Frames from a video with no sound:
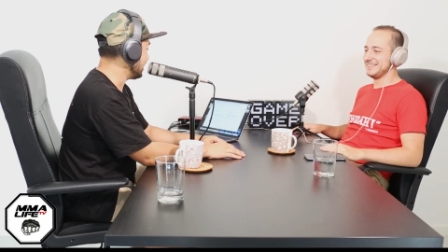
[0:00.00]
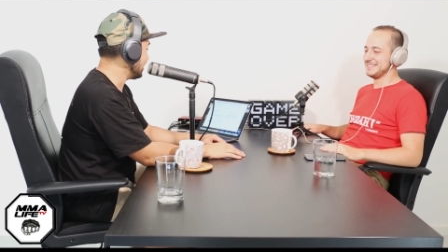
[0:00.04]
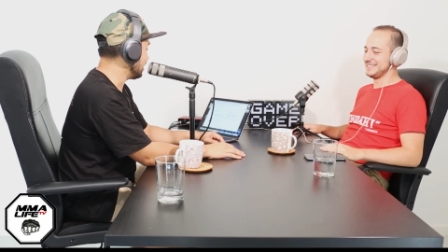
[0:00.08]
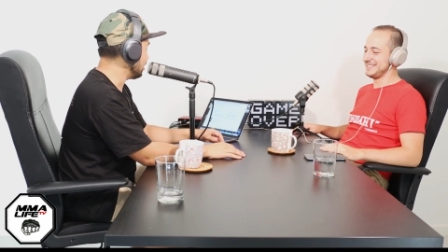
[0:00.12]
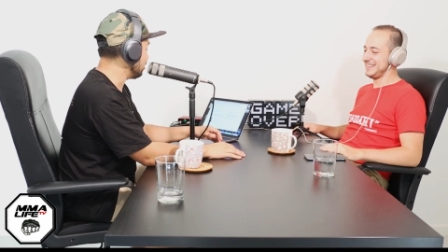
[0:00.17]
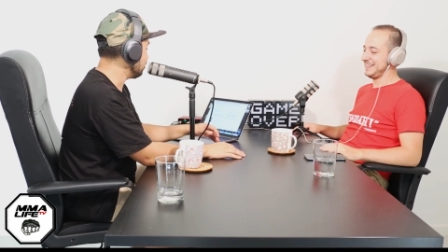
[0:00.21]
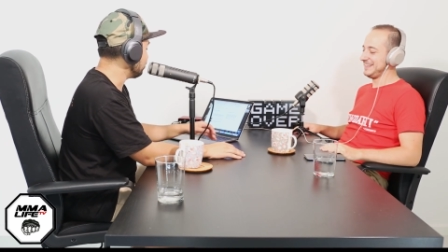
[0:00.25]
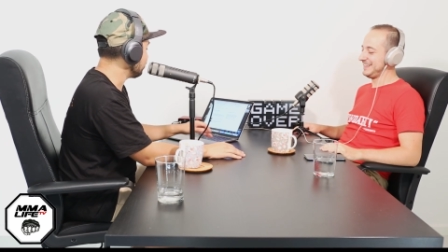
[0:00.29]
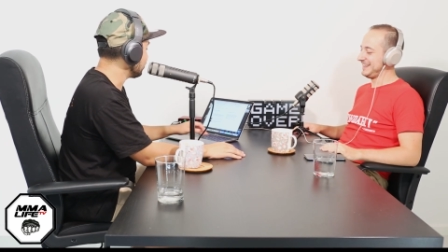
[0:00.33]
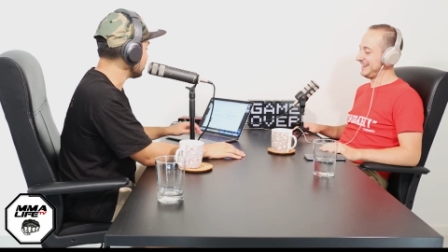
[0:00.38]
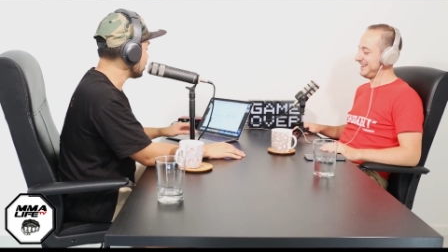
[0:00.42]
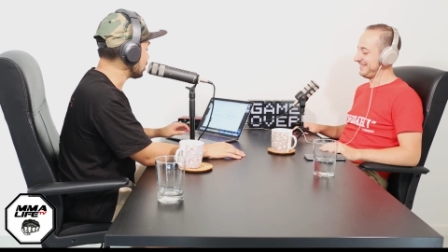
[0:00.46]

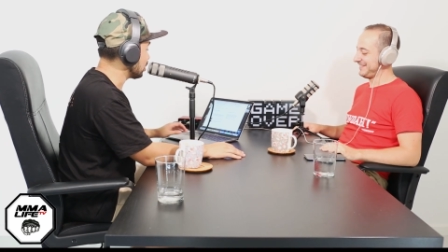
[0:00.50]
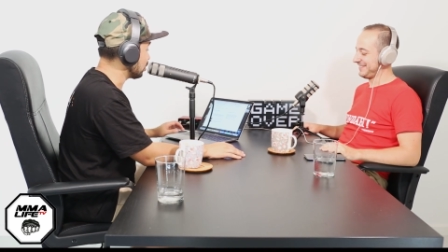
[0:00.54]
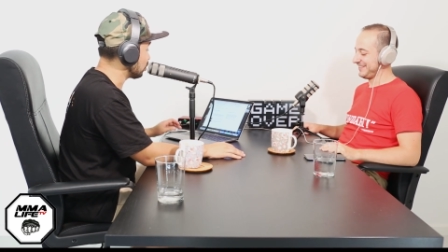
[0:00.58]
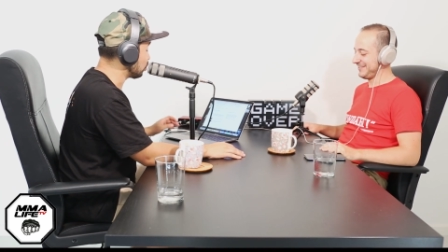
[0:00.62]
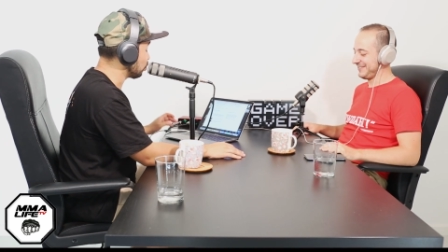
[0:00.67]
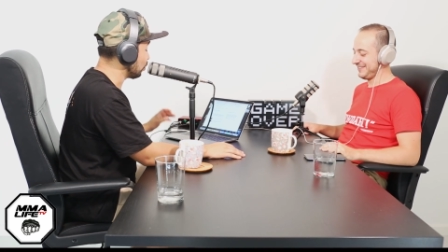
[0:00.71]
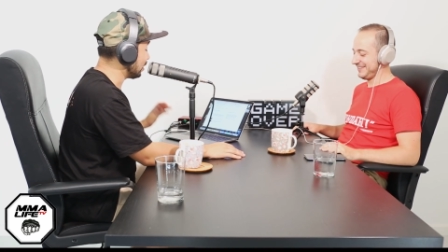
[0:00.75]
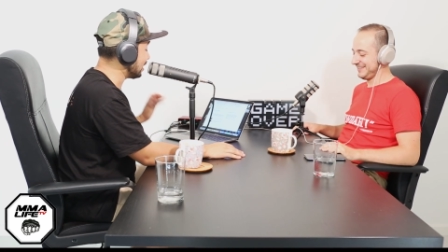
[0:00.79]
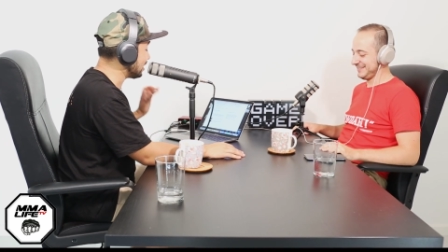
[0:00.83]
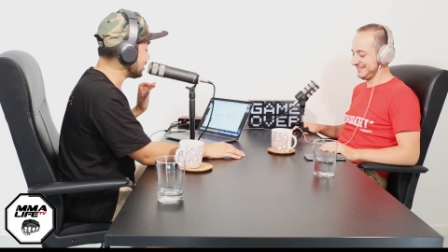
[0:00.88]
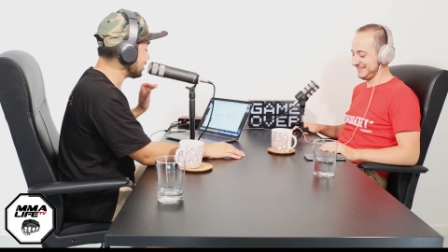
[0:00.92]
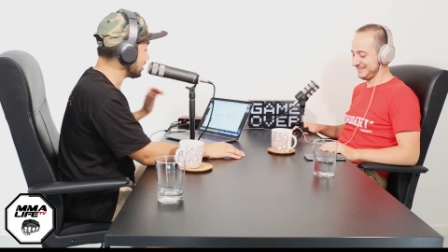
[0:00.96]
Sunday yeah. Sunday so
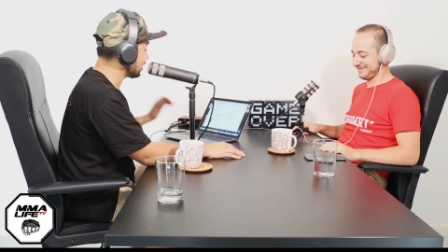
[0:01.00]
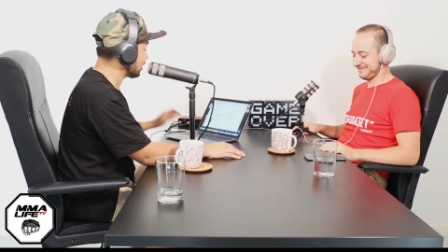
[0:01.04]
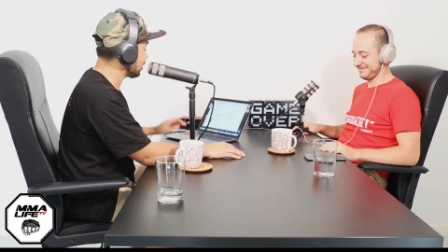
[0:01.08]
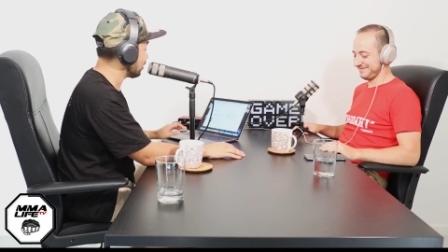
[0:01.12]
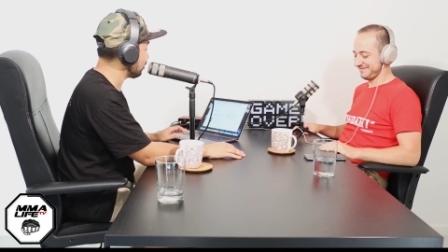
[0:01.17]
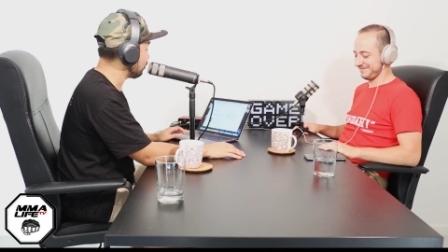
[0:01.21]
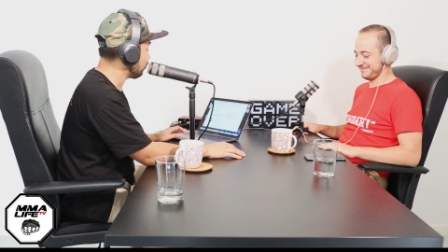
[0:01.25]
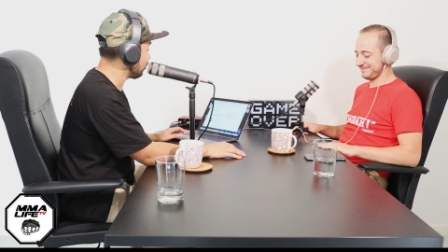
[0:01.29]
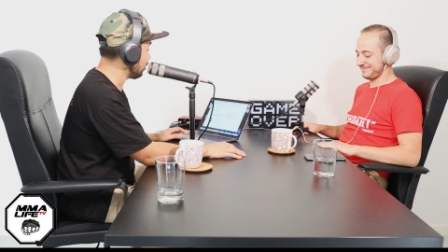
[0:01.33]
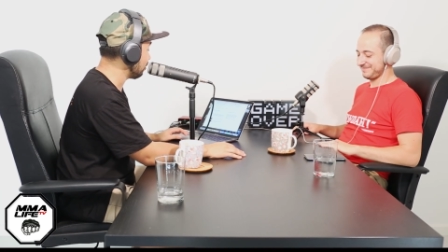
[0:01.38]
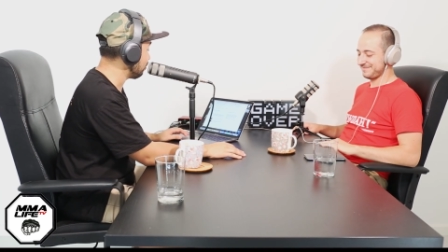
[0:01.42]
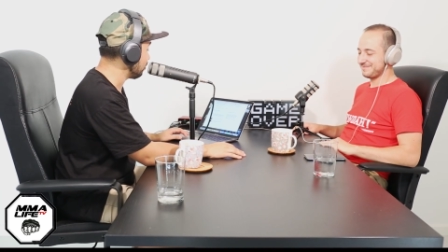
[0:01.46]

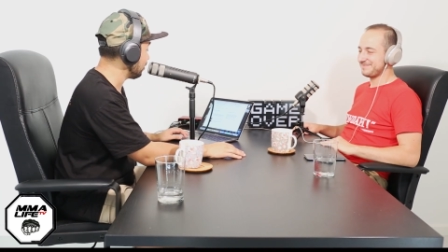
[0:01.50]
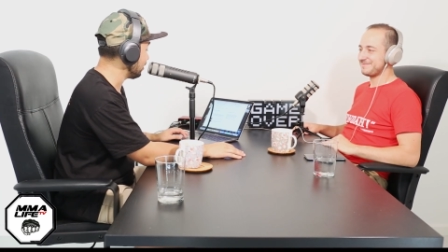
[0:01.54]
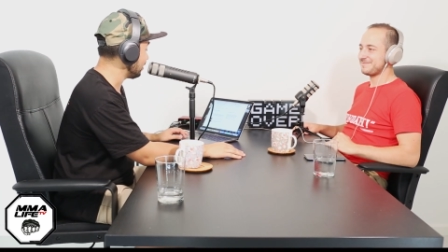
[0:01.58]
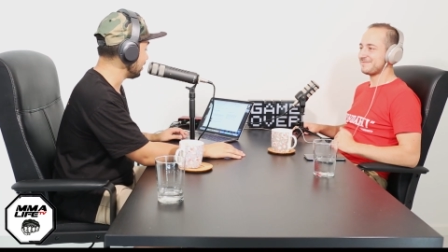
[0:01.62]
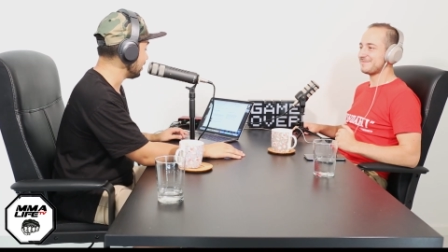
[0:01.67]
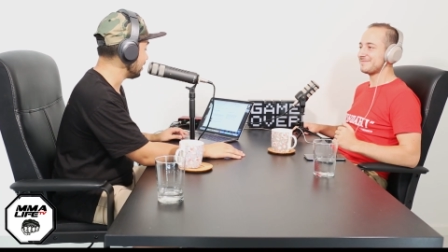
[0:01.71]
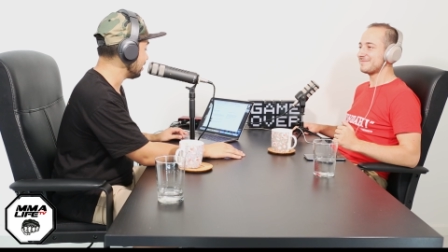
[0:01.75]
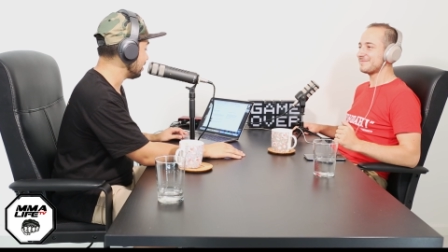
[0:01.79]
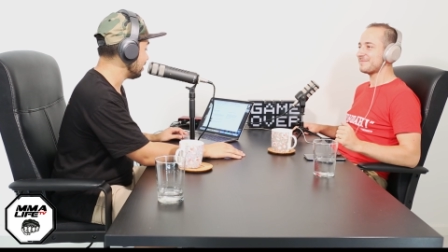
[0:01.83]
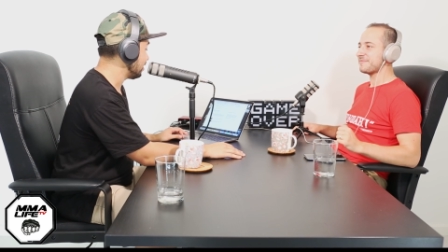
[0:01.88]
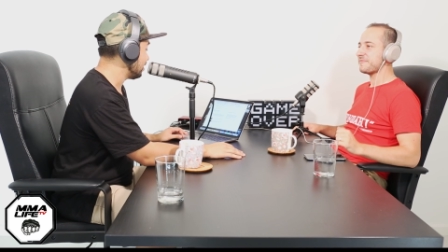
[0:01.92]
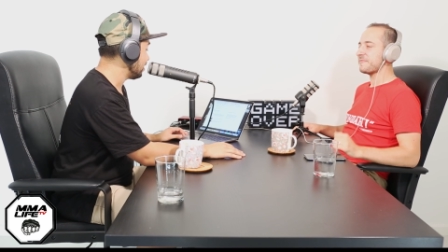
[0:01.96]
22nd of
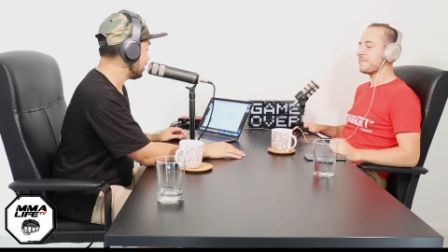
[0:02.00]
February,